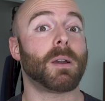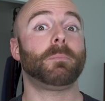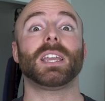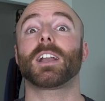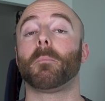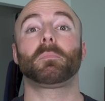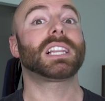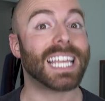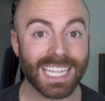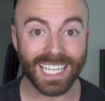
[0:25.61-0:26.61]
but be
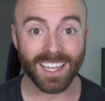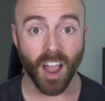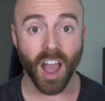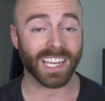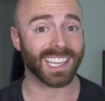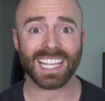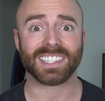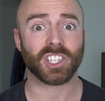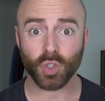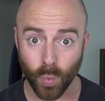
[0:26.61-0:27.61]
completely gone in less
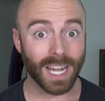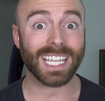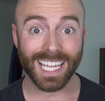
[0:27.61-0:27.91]
than 20